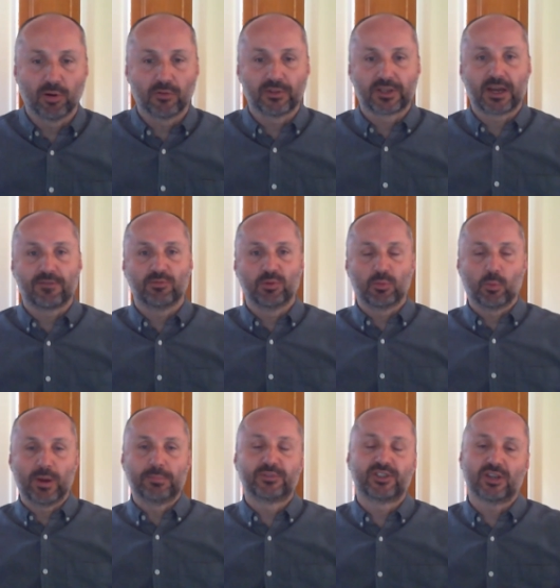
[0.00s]
on the government
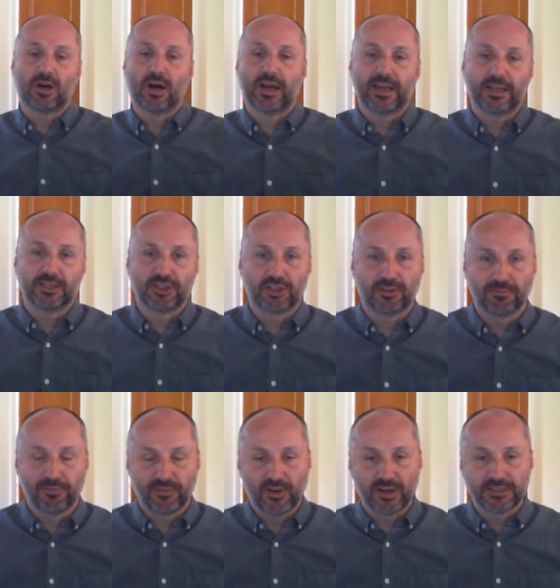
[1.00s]
website, and you can
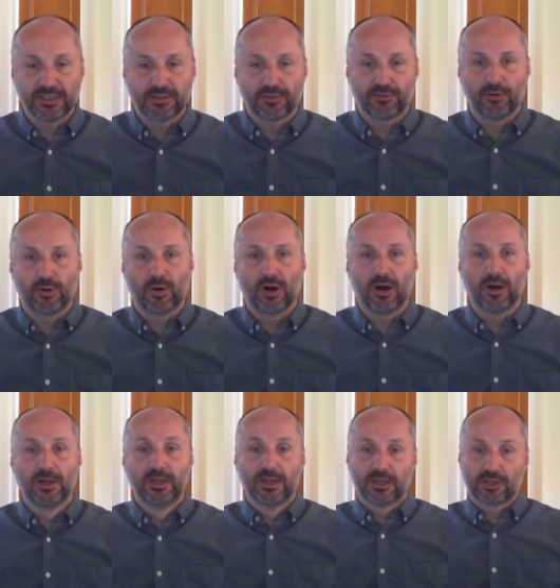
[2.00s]
find it through our
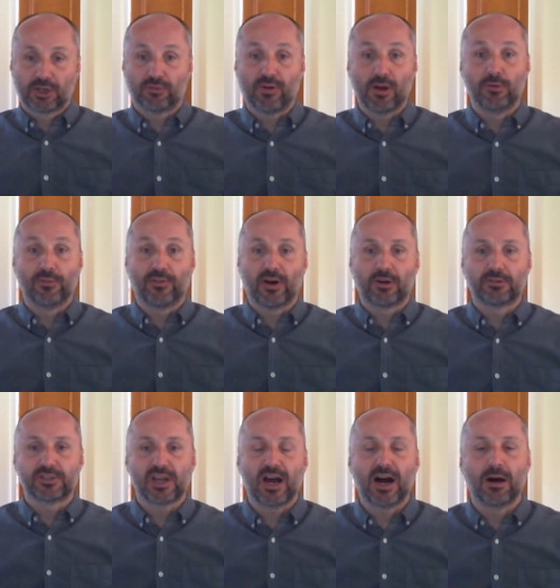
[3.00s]
coronavirus
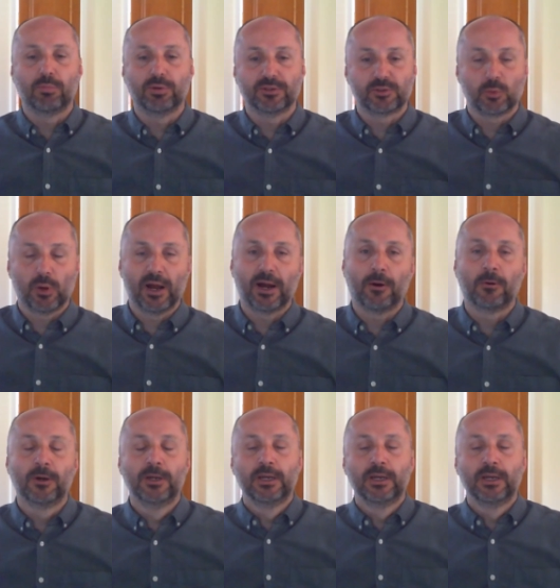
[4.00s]
hub as well,